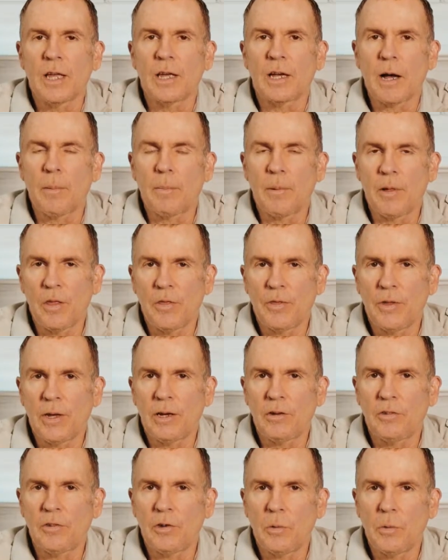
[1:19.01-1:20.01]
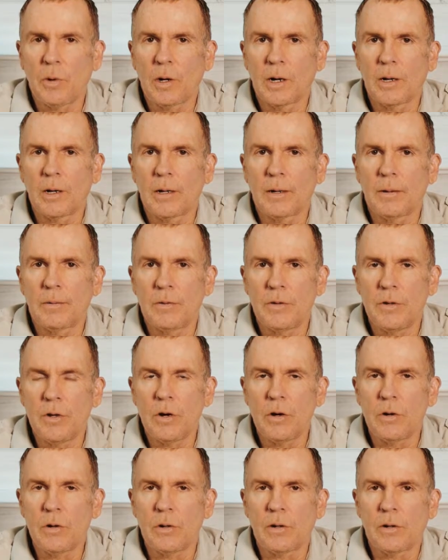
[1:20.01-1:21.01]
Couple of things you want to
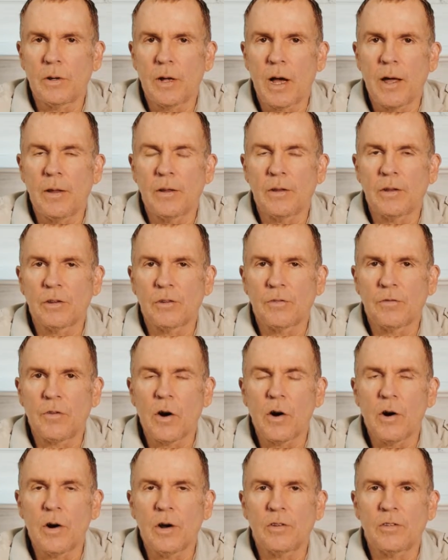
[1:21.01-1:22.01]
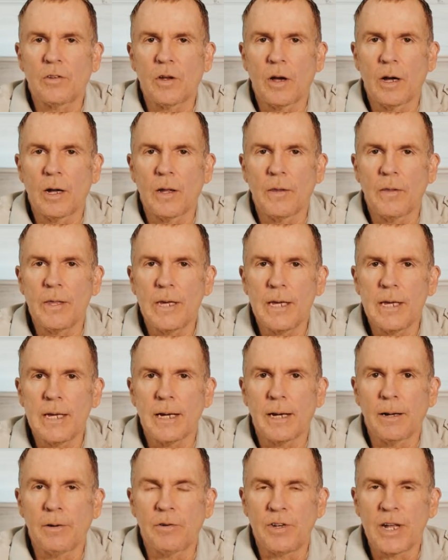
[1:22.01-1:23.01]
note on as far as on
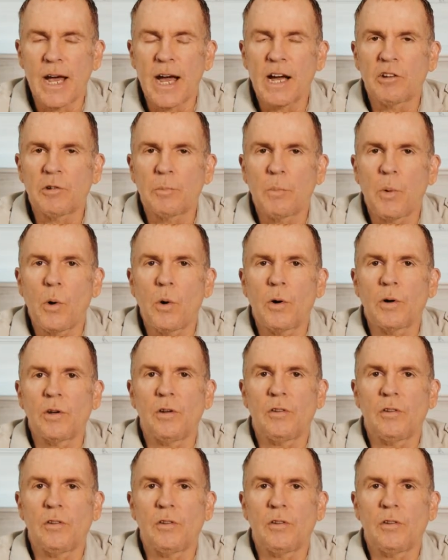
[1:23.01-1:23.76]
the dashboard.